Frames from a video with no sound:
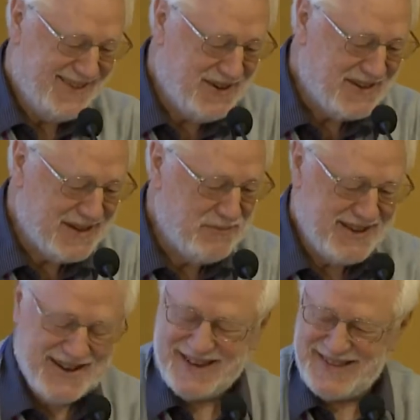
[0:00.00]
Or
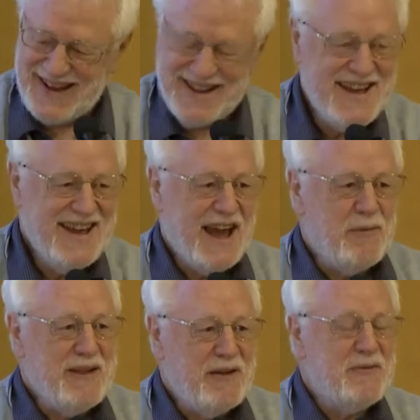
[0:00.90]
something like that.
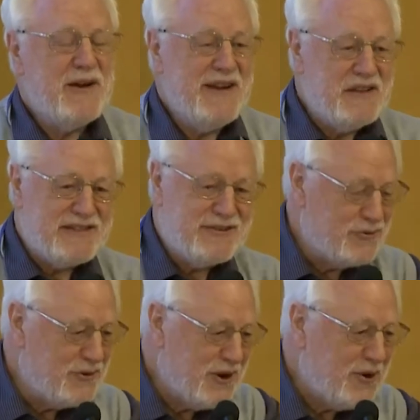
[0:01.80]
I'd be very interested
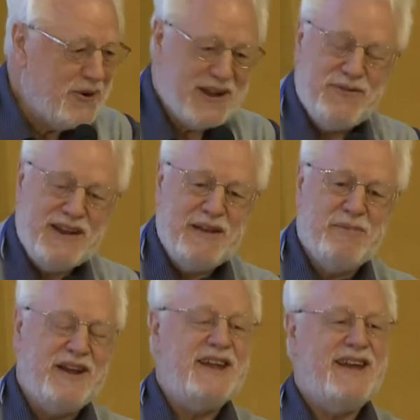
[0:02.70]
to know if
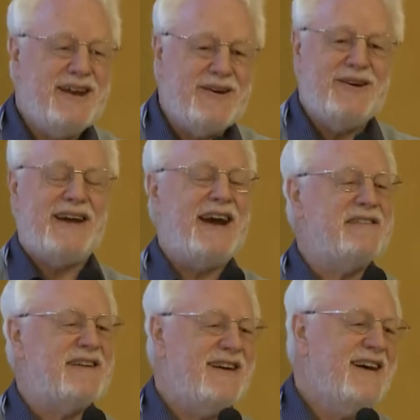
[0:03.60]
anybody here
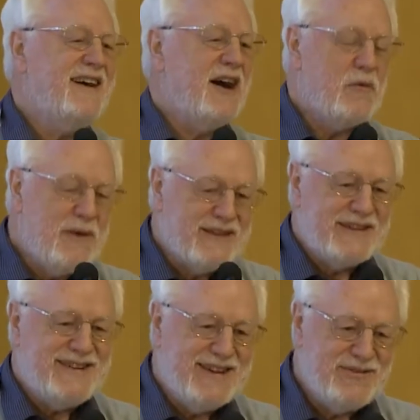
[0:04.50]
has a
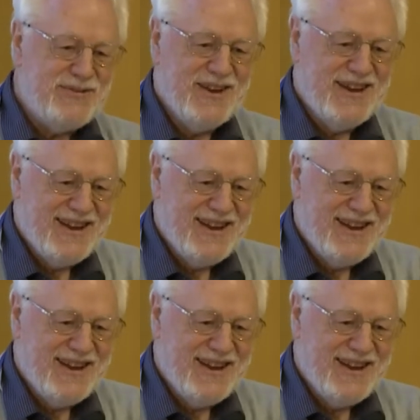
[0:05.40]
relative